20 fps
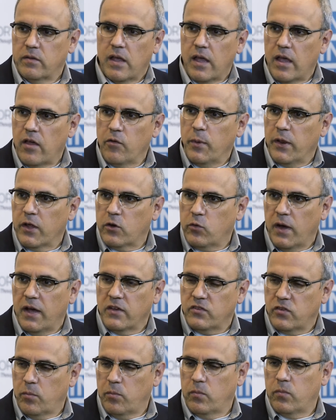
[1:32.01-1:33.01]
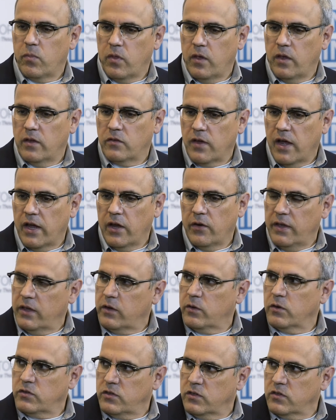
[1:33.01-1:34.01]
everybody across the entire
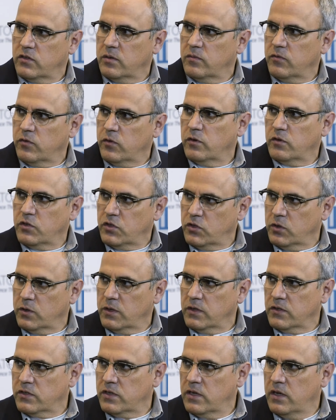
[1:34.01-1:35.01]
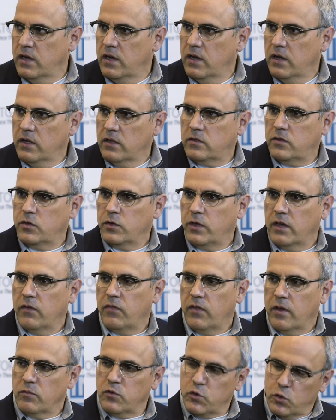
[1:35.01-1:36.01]
ecosystem for insurance to give
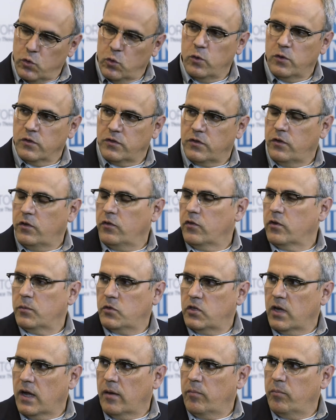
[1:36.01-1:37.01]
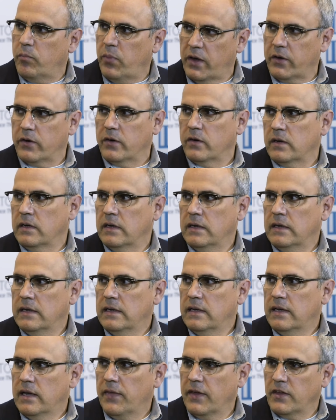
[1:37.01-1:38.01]
them tools to do their job better.
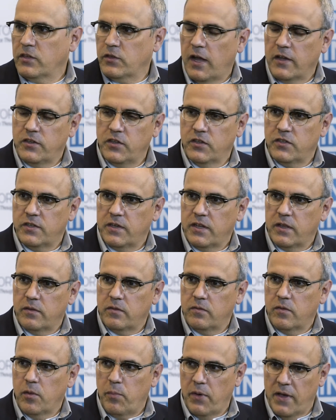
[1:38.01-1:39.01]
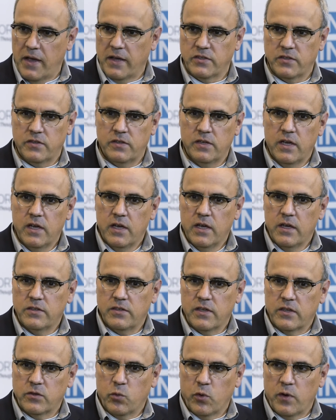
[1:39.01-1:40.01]
I think Satya said it the best,
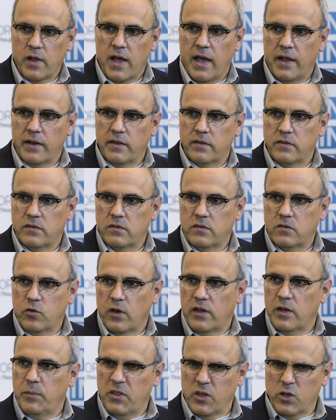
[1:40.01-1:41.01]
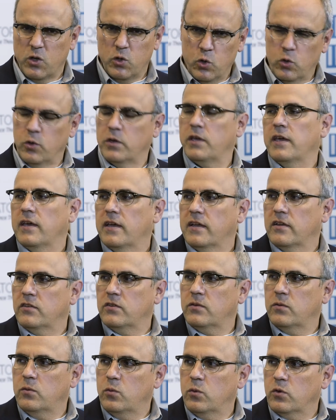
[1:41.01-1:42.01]
says we're not trying to be the cool
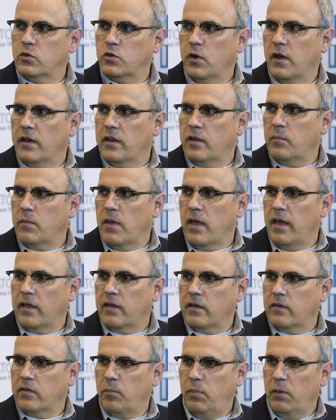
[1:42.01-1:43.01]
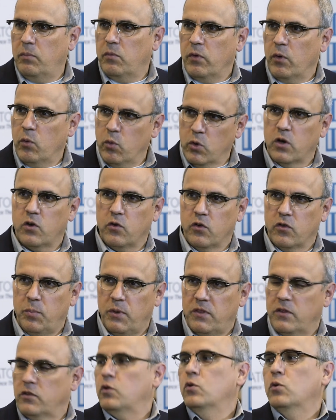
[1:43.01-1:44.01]
kids, we're trying to make the people we work with
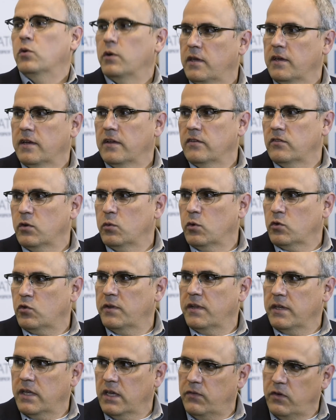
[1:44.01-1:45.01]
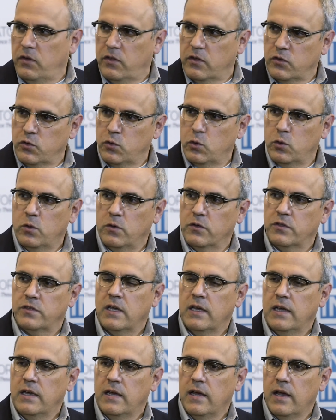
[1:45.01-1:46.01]
be the cool kids. So we're trying to give you the tools
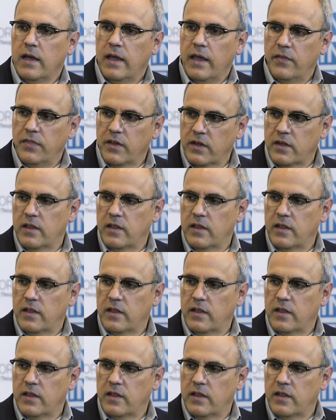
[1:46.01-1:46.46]
in the